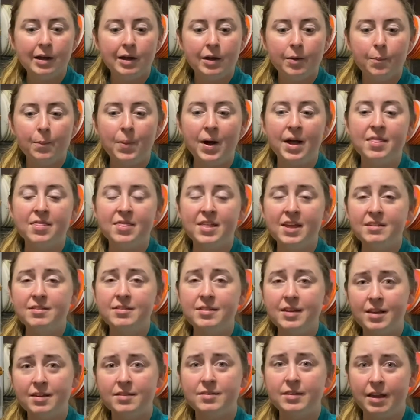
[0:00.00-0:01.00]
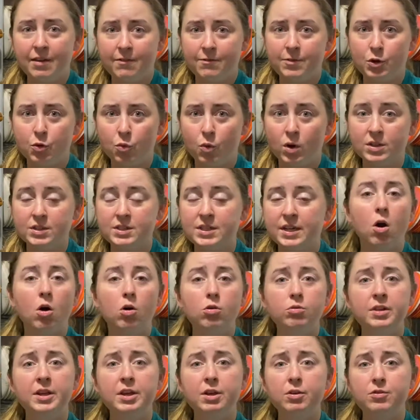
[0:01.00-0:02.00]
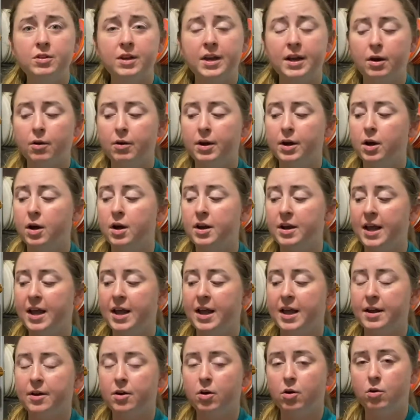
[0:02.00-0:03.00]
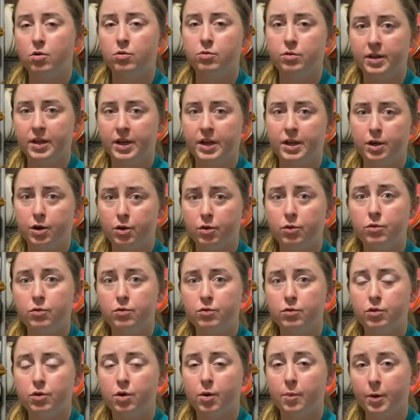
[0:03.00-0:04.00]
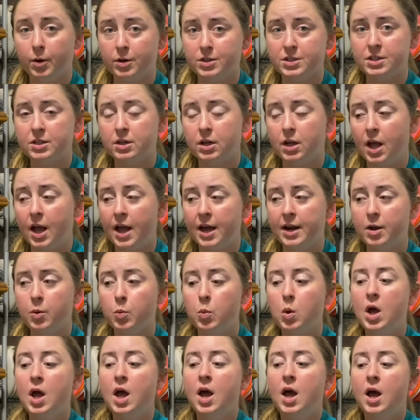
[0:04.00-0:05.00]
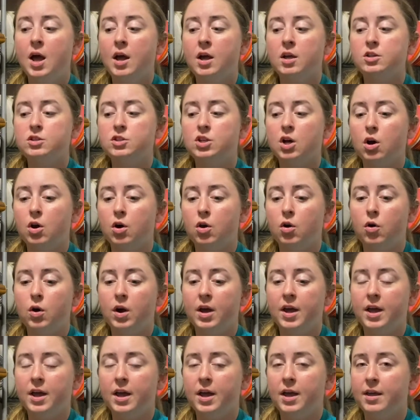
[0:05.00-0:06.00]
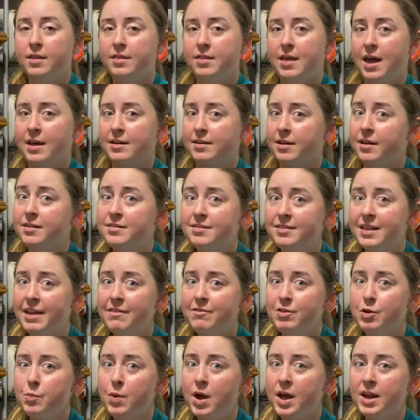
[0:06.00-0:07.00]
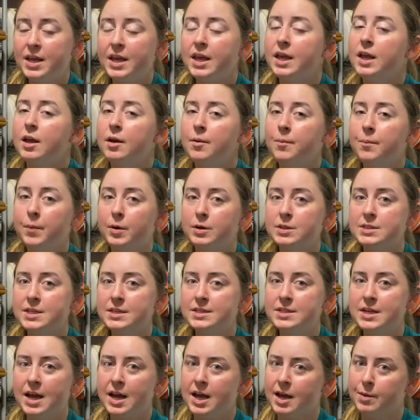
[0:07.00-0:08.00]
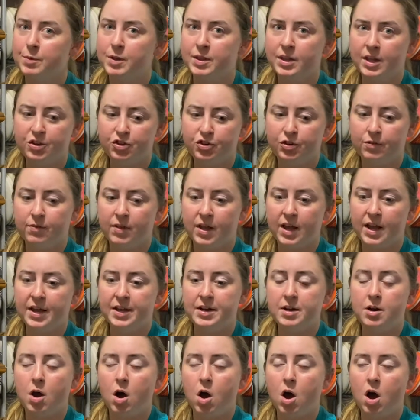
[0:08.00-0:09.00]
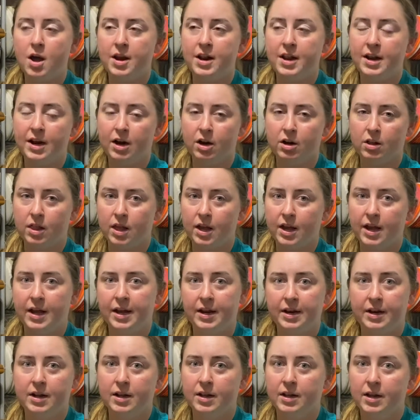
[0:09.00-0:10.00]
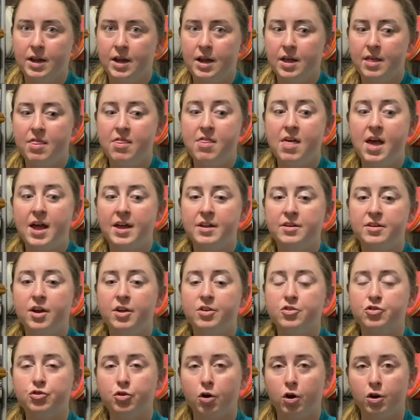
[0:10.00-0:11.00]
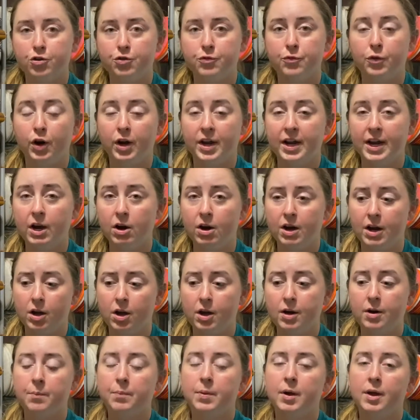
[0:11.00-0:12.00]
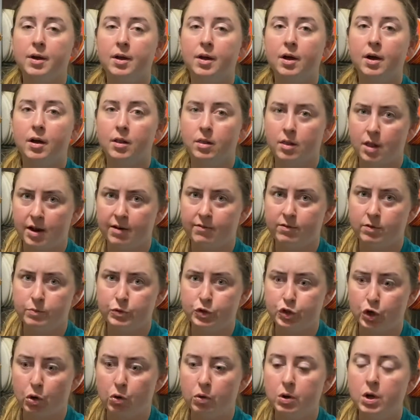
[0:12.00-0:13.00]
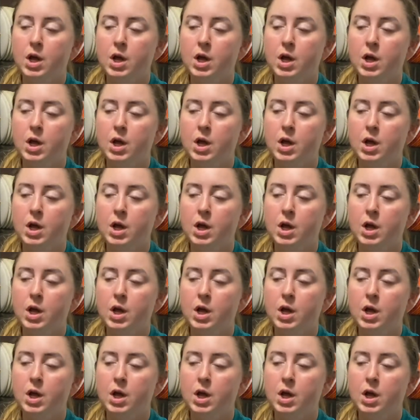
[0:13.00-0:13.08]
but this is if you want to only use a carry-on and only use a personal item. So that does save you money most of the time, unless you're flying on an airline that does charge for a carry-on, but a lot of them don't.